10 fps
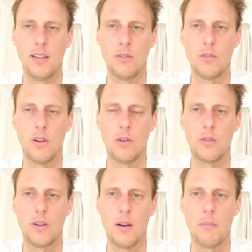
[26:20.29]
Then you
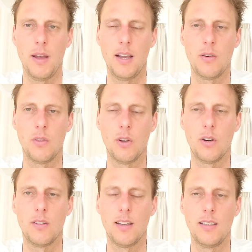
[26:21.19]
don't come back on
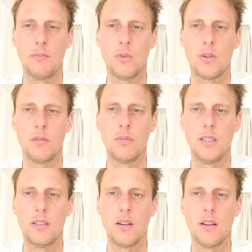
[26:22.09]
earth anymore,
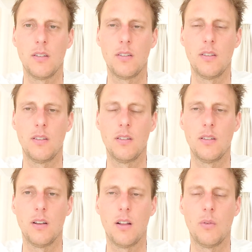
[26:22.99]
because
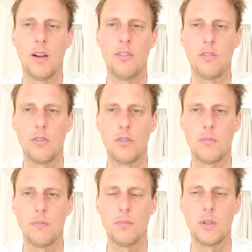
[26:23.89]
otherwise you
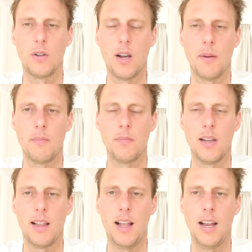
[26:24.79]

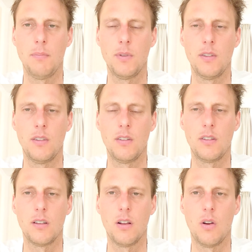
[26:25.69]
come enlightenment
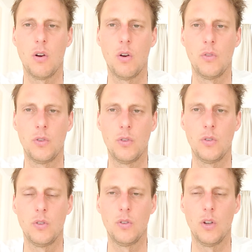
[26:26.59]

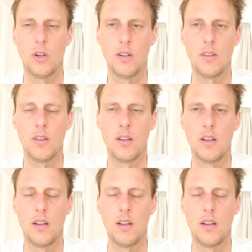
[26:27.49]
on earth